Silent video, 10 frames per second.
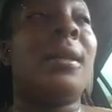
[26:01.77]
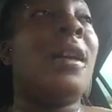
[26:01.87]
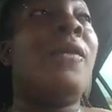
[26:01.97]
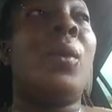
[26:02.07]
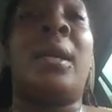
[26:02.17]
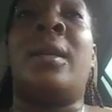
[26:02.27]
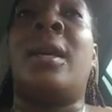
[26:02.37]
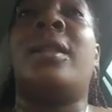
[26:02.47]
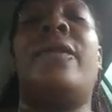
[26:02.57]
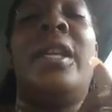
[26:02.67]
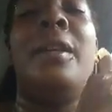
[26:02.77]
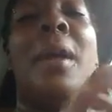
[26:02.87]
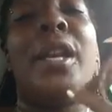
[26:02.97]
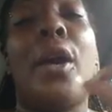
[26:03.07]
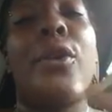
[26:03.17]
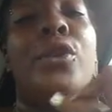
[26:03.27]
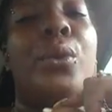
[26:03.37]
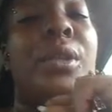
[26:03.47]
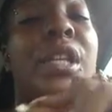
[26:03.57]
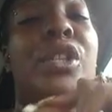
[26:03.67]
Love one another. If anybody hurt you
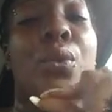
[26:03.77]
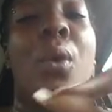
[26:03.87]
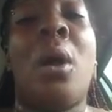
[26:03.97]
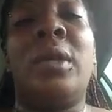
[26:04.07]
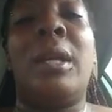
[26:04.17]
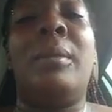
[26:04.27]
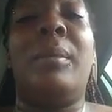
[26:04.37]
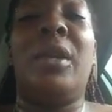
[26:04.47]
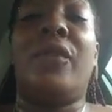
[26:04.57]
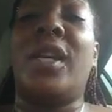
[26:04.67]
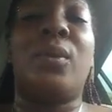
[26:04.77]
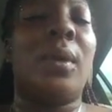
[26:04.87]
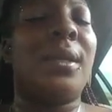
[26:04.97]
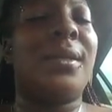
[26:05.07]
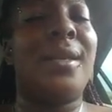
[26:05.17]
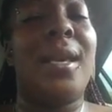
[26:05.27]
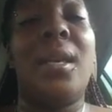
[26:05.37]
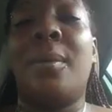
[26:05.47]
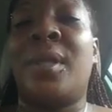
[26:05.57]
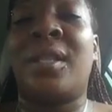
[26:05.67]
or did you wrong, let me be the first one to tell you
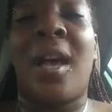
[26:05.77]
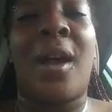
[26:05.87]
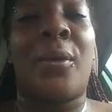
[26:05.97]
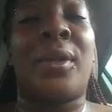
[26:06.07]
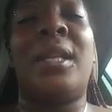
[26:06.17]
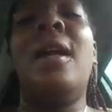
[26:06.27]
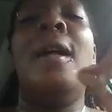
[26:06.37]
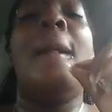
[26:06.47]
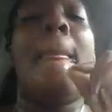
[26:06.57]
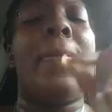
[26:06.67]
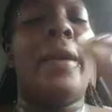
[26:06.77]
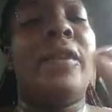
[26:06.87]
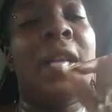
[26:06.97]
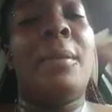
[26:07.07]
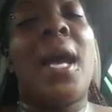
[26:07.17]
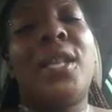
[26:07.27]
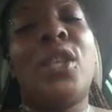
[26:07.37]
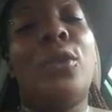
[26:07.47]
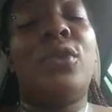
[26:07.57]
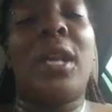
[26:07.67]
I'm sorry. If anybody
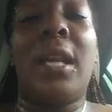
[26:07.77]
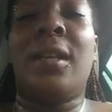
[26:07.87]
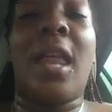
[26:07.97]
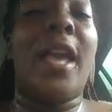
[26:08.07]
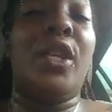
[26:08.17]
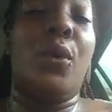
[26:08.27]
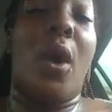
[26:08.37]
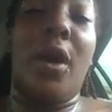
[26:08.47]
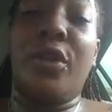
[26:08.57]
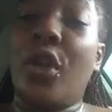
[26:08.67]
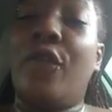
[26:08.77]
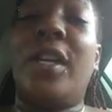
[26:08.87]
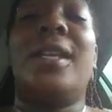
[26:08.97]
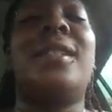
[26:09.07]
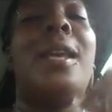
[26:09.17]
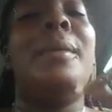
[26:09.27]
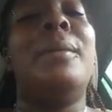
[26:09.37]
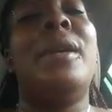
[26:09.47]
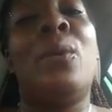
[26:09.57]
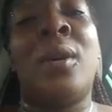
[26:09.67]
told you they didn't like you or hurt your feelings, let me
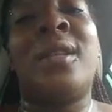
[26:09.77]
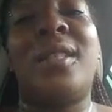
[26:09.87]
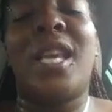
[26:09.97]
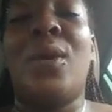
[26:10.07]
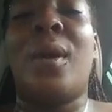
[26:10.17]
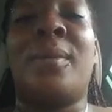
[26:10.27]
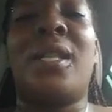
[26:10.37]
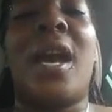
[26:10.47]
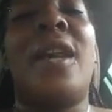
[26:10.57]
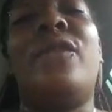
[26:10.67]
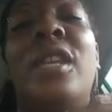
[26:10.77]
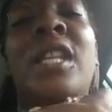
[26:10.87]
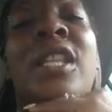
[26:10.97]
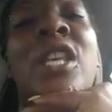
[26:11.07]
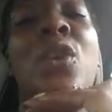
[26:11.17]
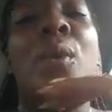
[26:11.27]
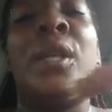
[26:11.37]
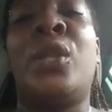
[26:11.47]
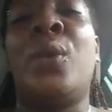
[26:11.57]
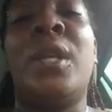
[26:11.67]
be the one to tell you I'm sorry. If anything you
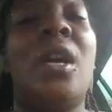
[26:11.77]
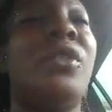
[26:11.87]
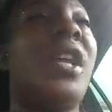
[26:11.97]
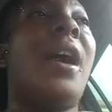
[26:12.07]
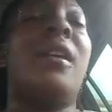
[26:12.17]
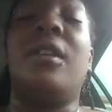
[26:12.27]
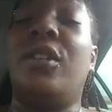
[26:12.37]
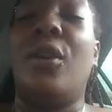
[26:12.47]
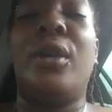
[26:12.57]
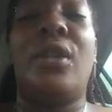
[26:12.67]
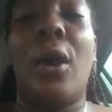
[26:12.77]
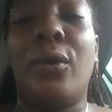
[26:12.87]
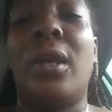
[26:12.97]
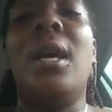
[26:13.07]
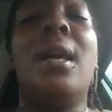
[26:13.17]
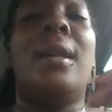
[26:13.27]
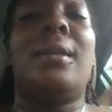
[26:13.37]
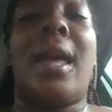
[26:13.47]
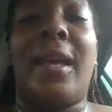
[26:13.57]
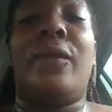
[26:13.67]
went through in your childhood, your adult
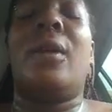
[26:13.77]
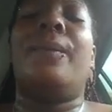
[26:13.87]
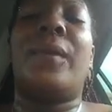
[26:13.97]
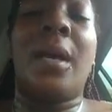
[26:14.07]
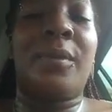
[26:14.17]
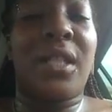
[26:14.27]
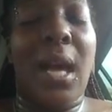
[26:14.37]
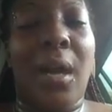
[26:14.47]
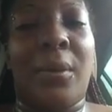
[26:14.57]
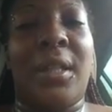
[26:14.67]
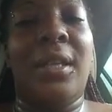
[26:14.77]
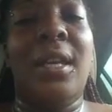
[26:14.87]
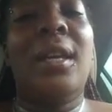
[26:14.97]
life, I'm sorry.